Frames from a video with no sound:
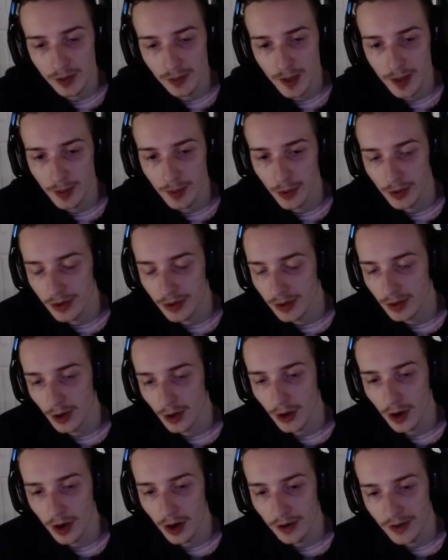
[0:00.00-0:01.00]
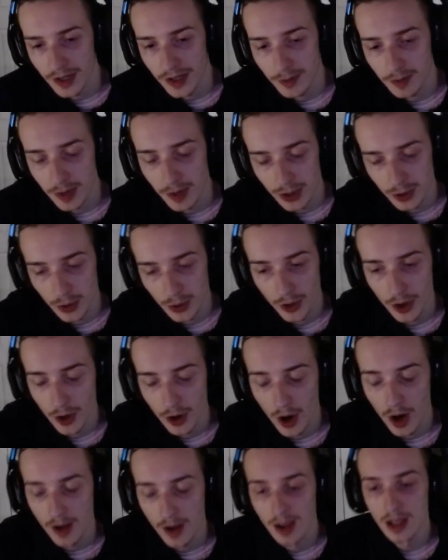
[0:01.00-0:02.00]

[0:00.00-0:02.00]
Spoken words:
people with Dark Harvest plus Coup de Grace.